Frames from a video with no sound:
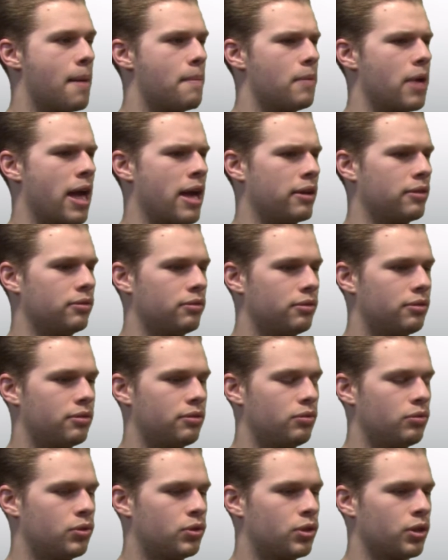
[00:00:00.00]

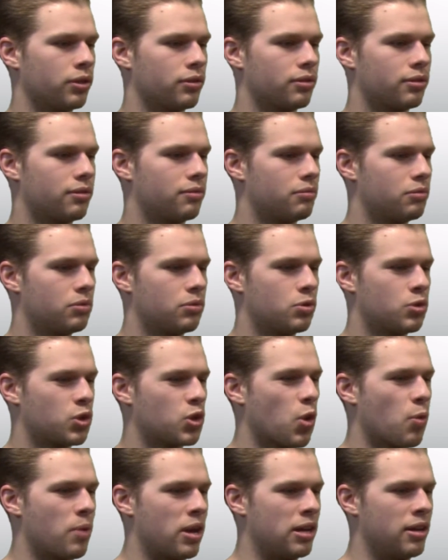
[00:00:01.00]
And just
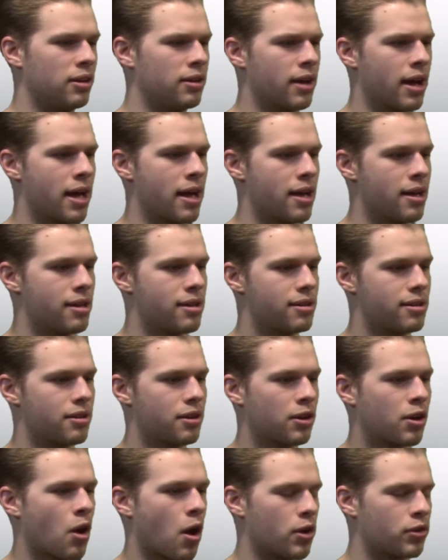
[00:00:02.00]
so many
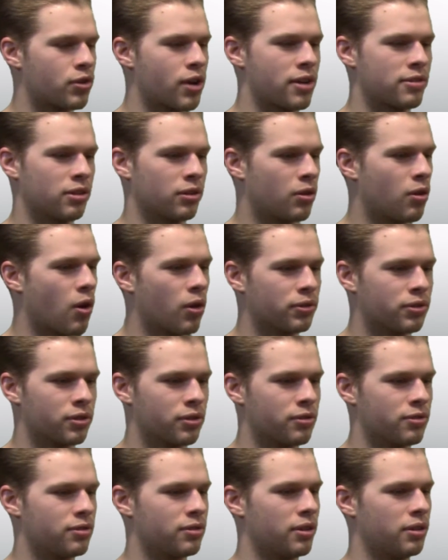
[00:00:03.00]
contrasting
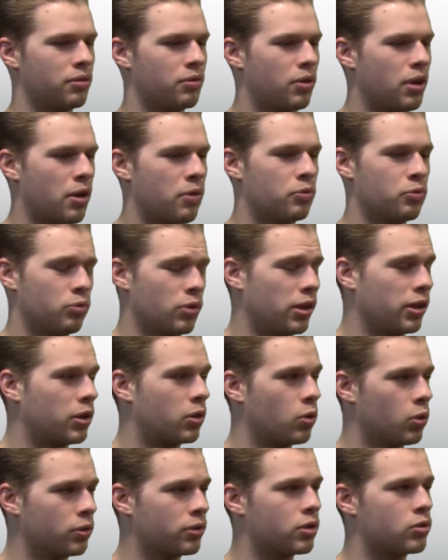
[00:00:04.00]
cultures, and
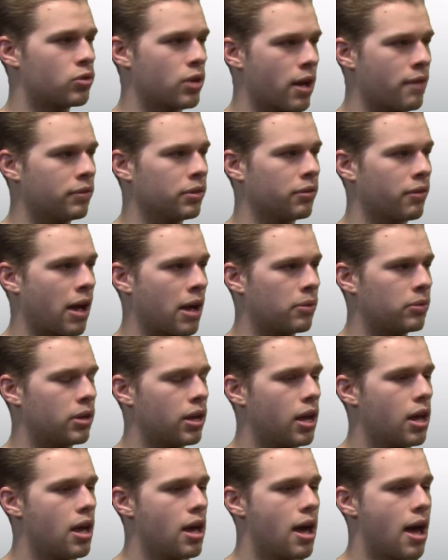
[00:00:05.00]
really cool to travel
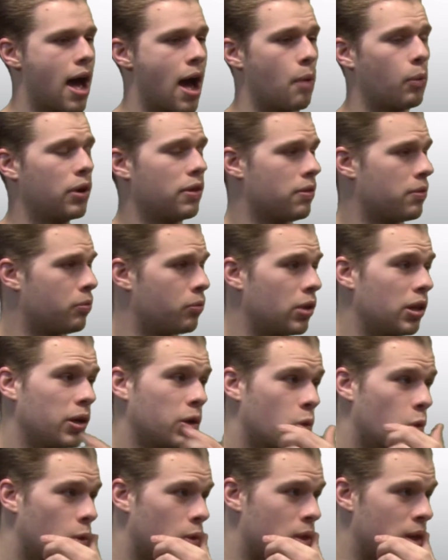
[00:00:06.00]
around. One of
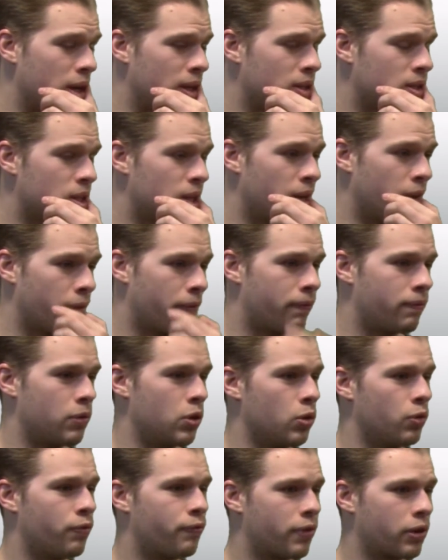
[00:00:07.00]
the really cool things,
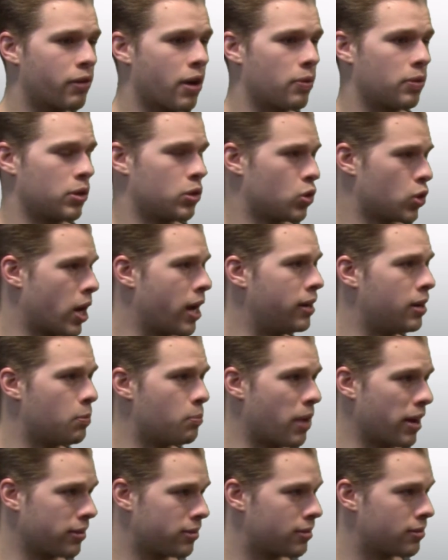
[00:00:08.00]
if you figure out the
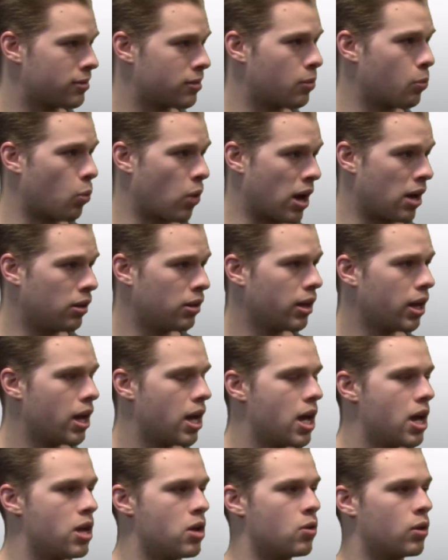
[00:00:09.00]
train and bus system
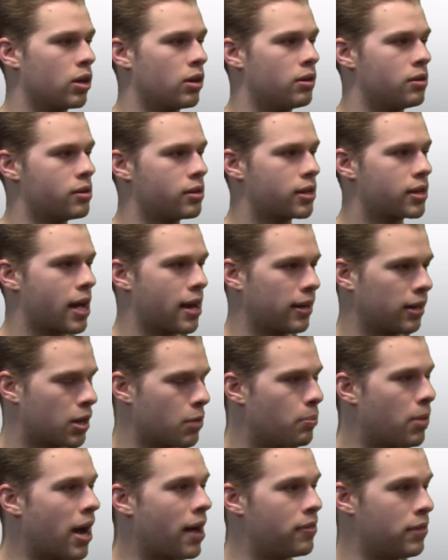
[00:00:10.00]
well, you can
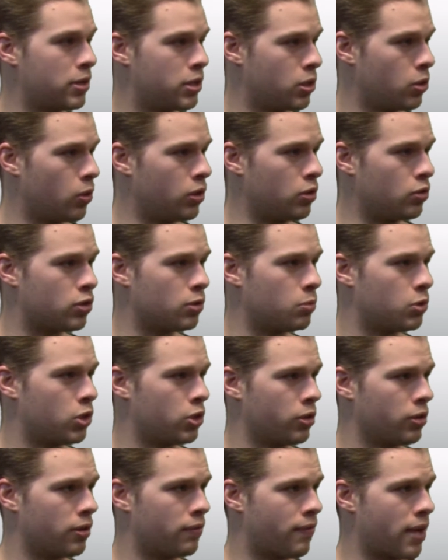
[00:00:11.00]
kind of combine the two and
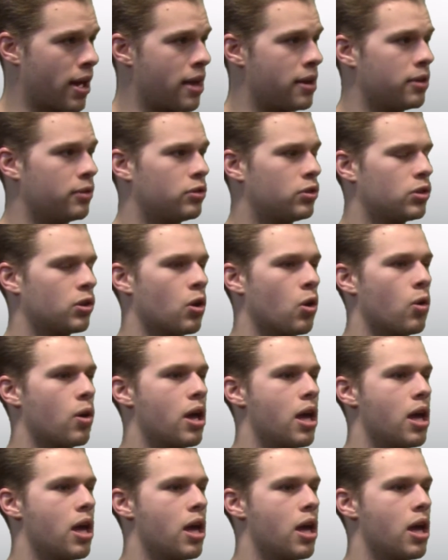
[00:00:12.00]
use them to your advantage.